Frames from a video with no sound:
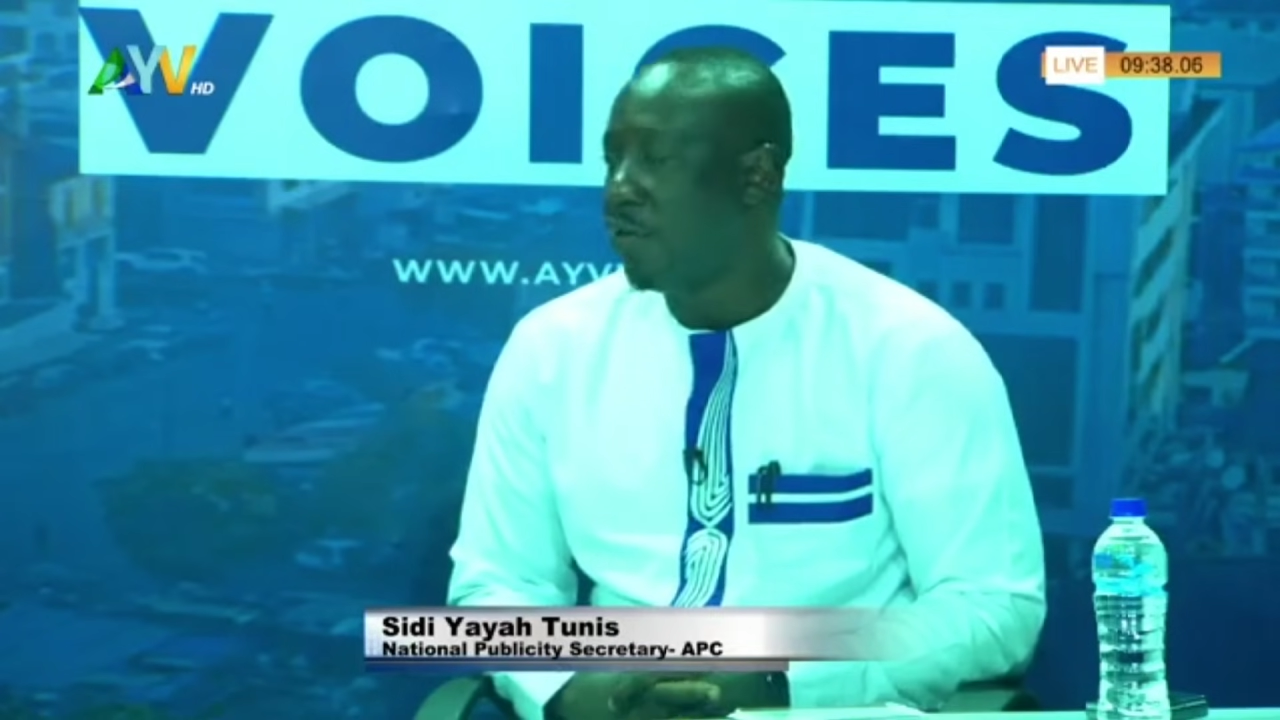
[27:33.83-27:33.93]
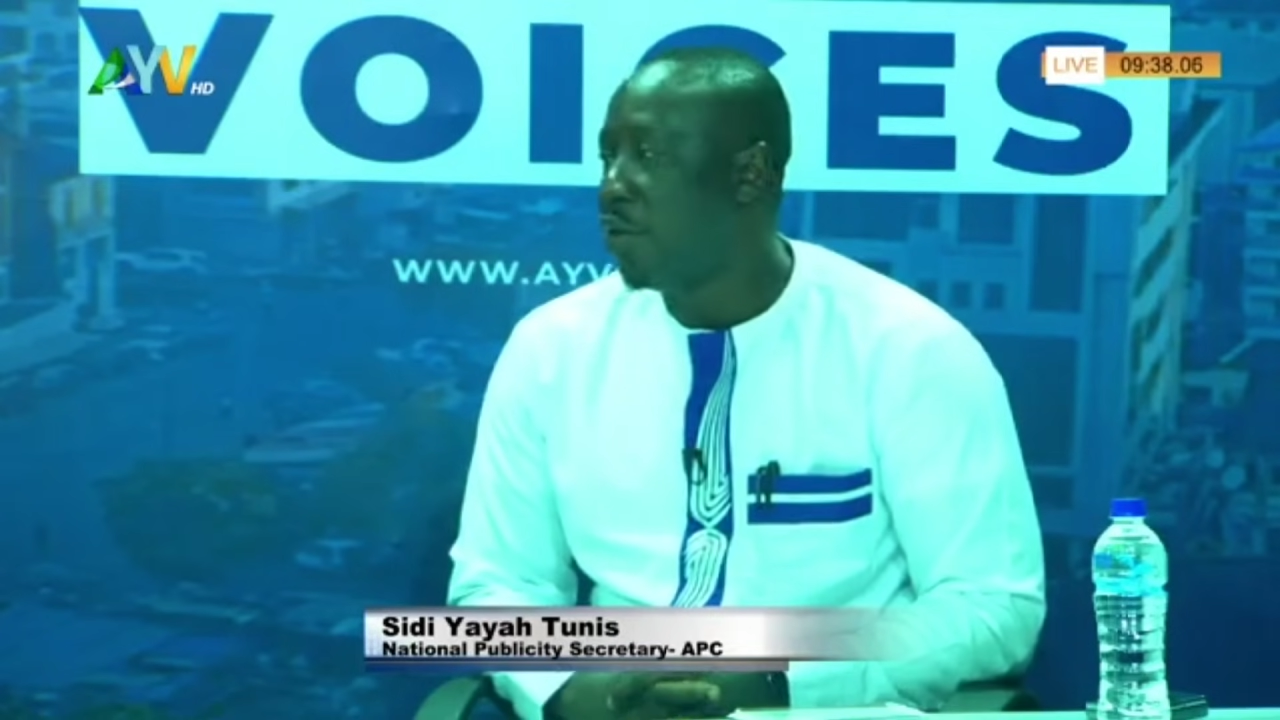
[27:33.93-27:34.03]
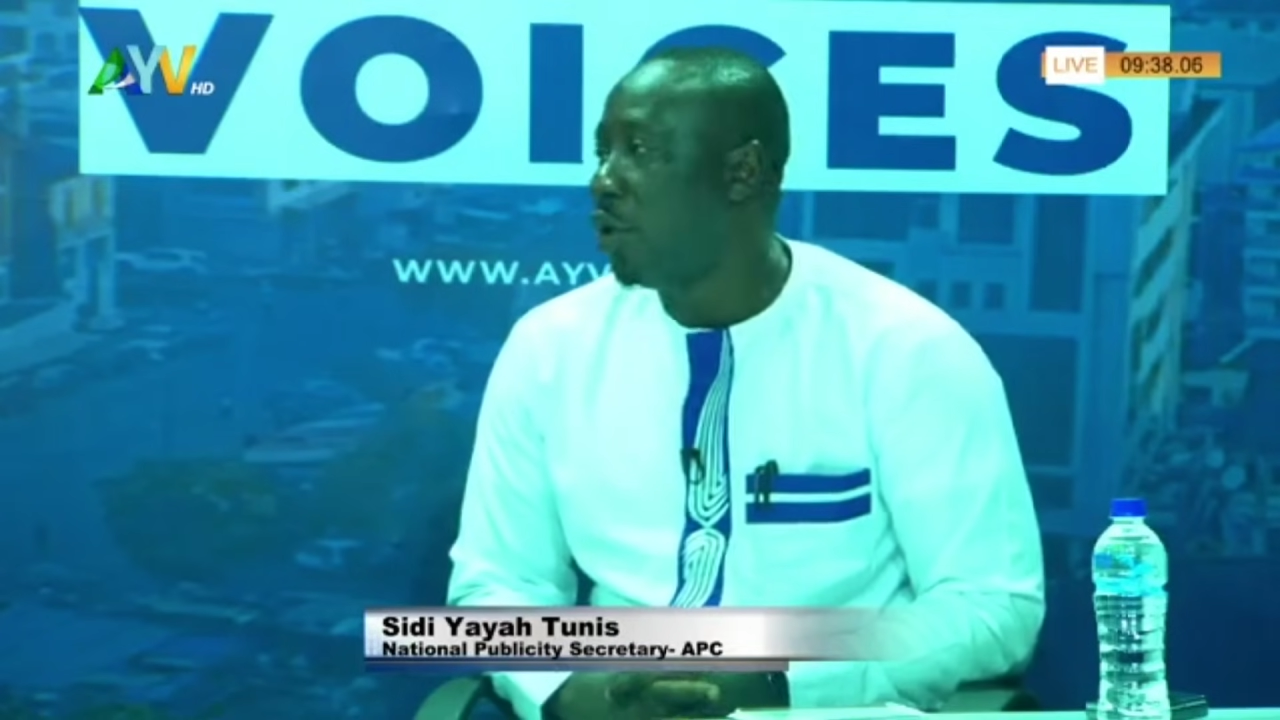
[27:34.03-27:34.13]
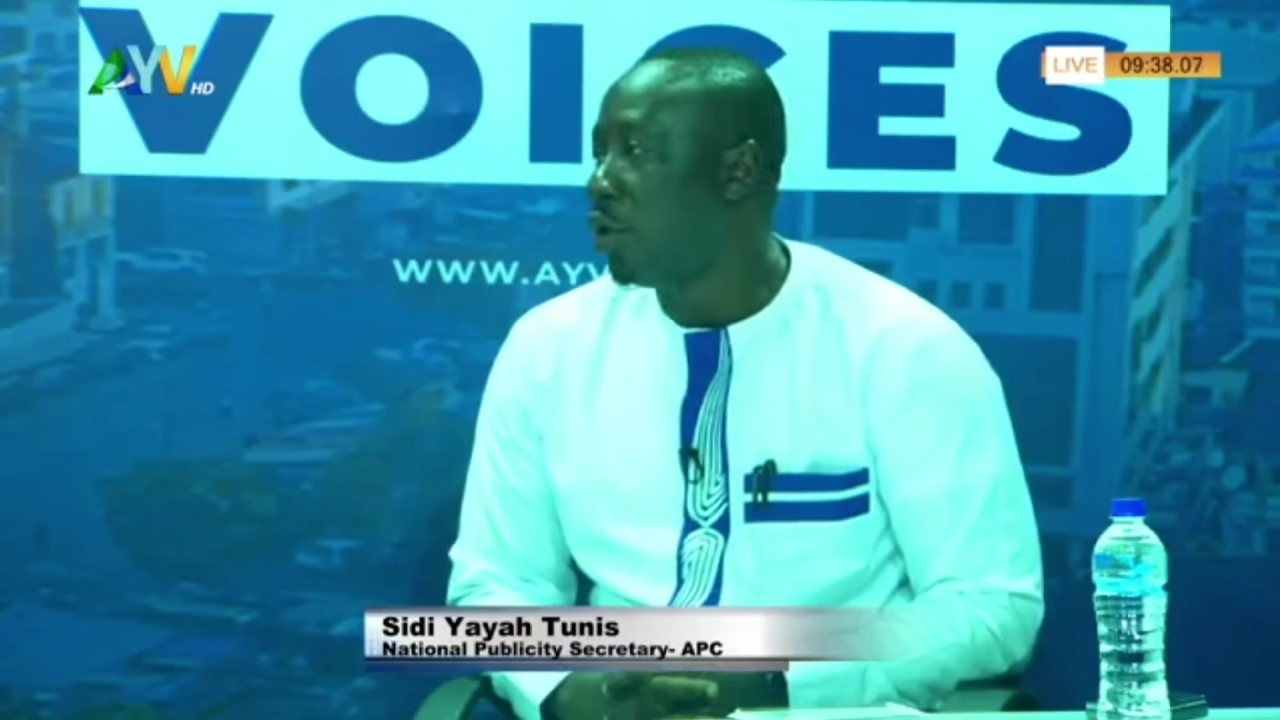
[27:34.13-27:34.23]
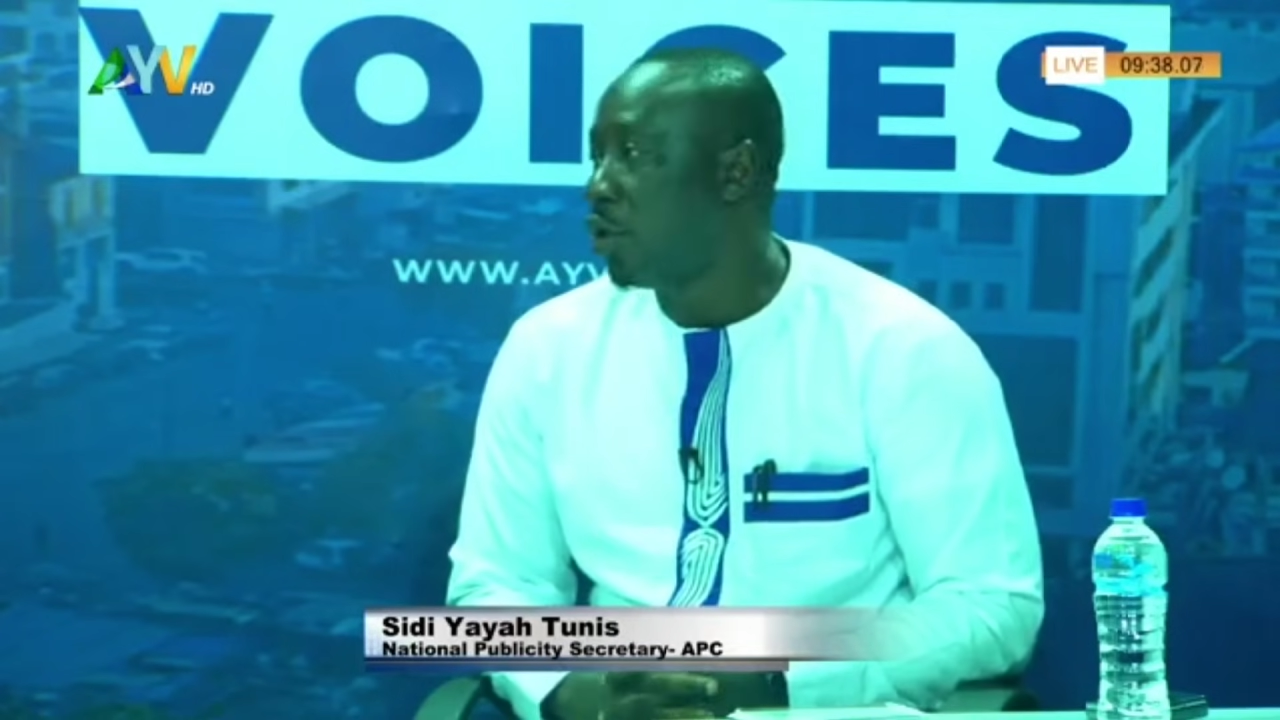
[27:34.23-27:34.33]

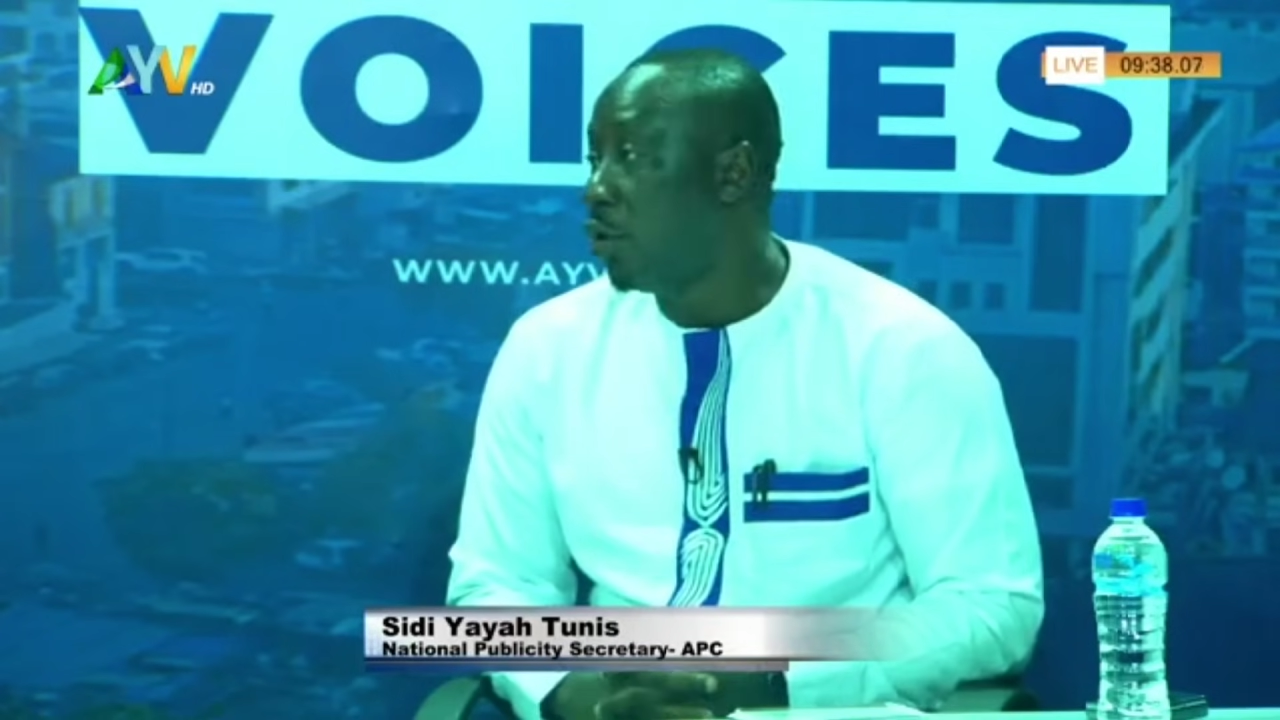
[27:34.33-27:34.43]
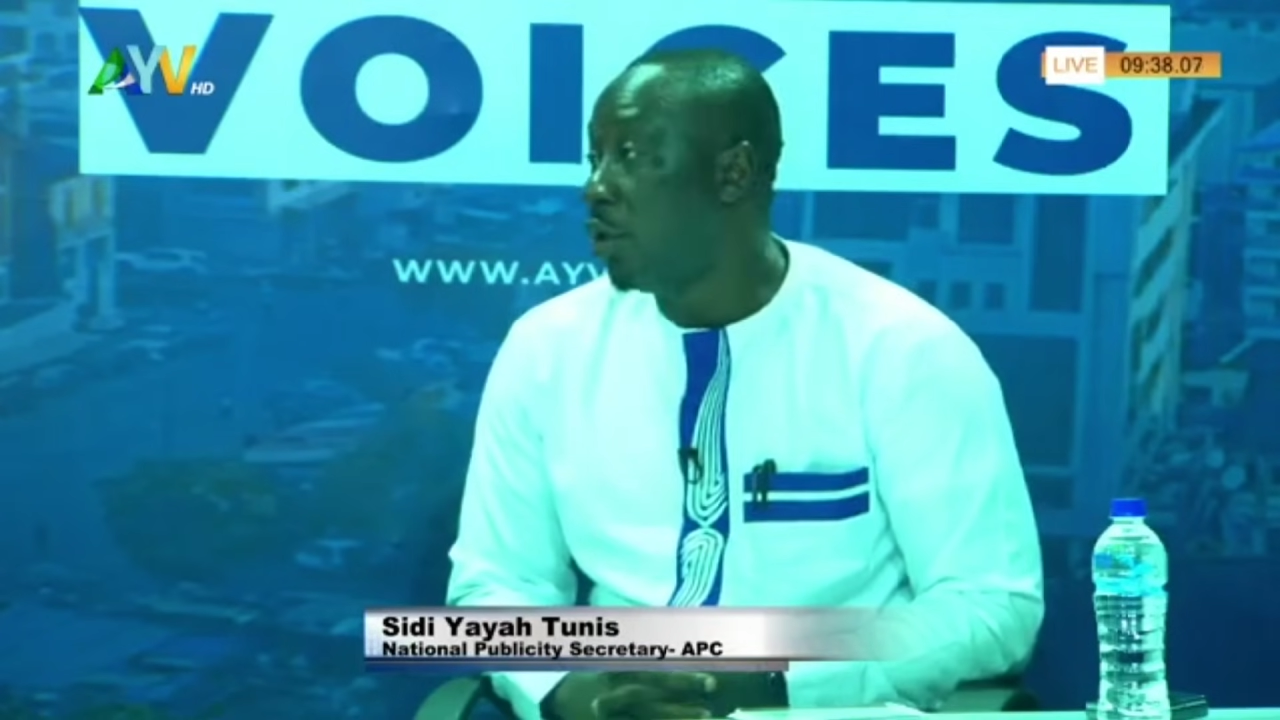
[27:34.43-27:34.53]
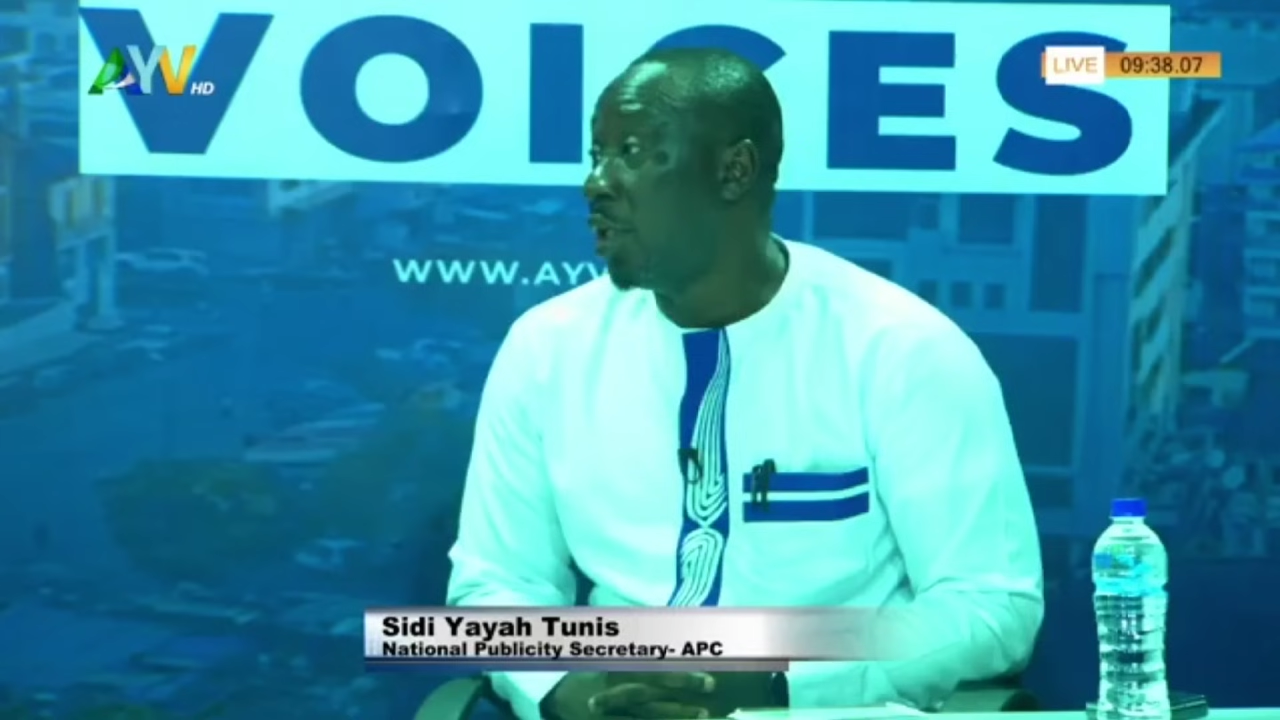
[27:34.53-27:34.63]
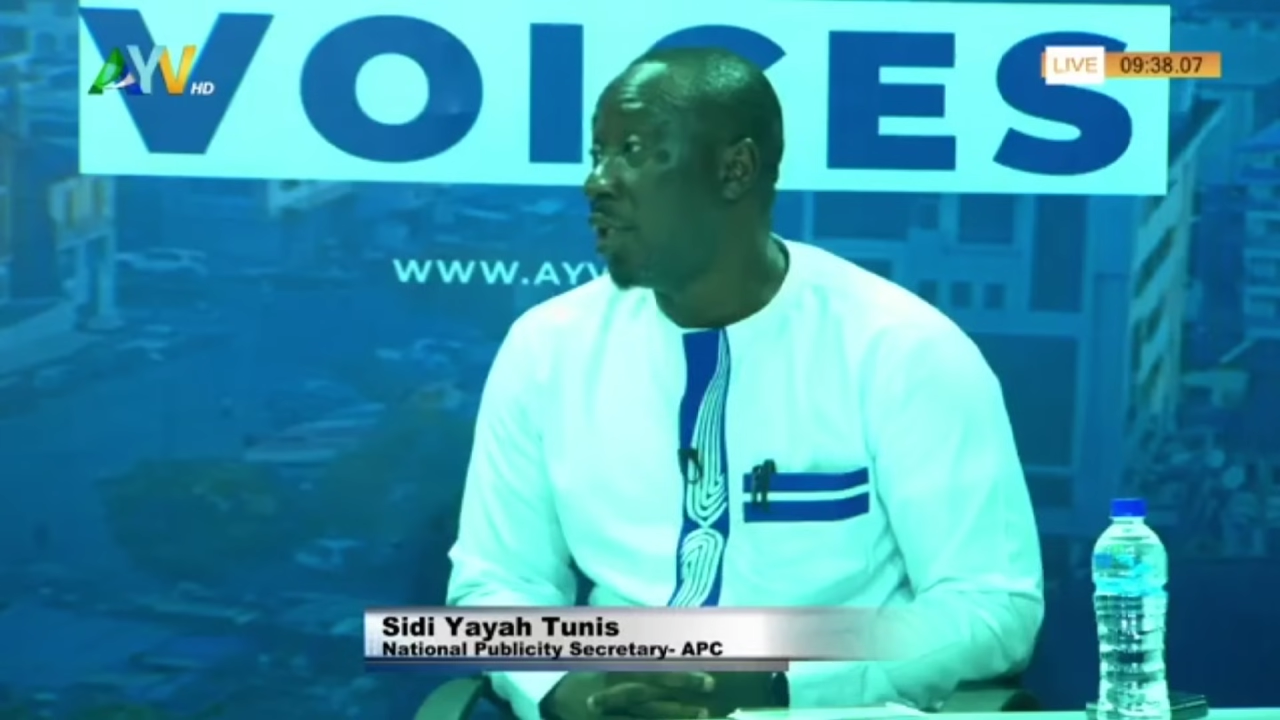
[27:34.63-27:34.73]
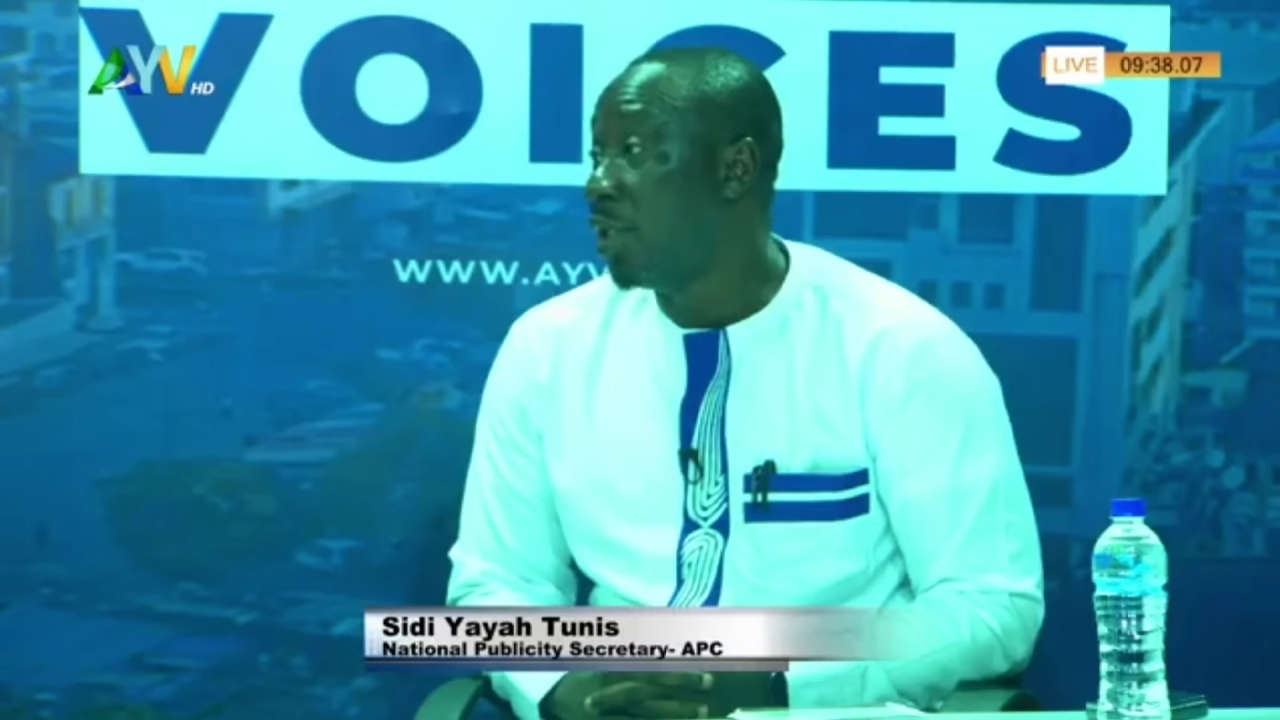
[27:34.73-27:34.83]

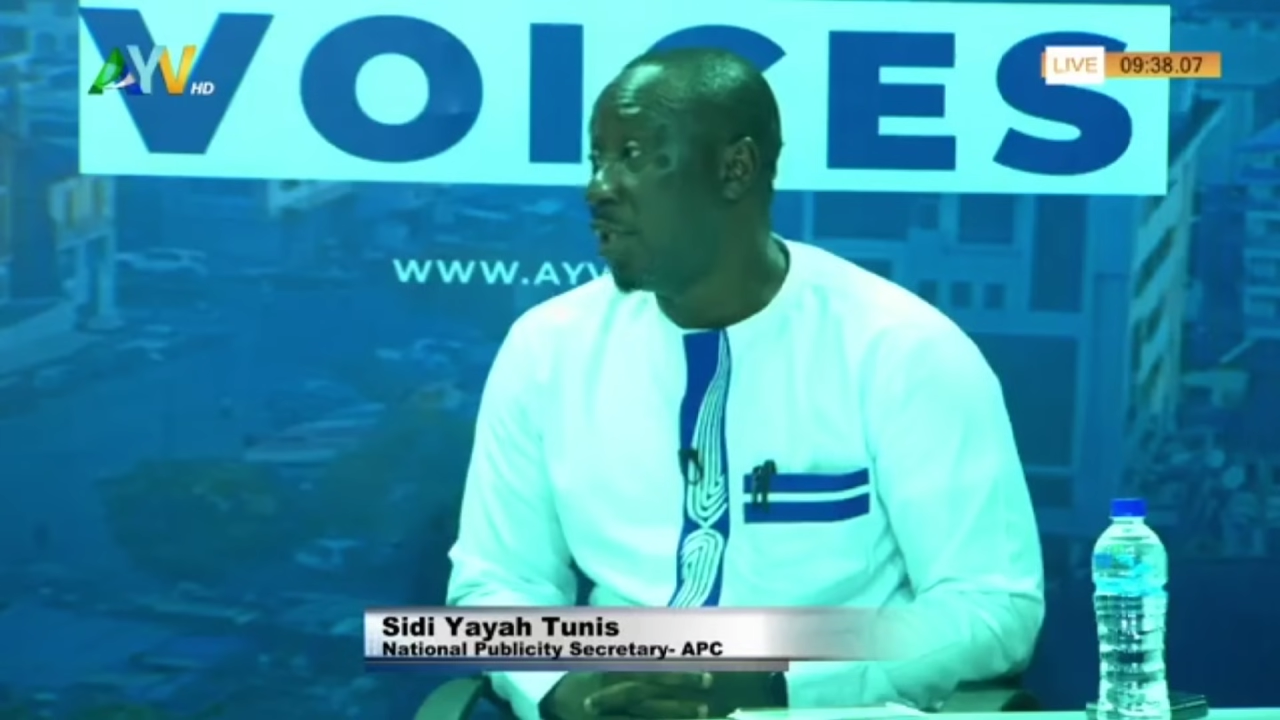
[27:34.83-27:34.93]
understand,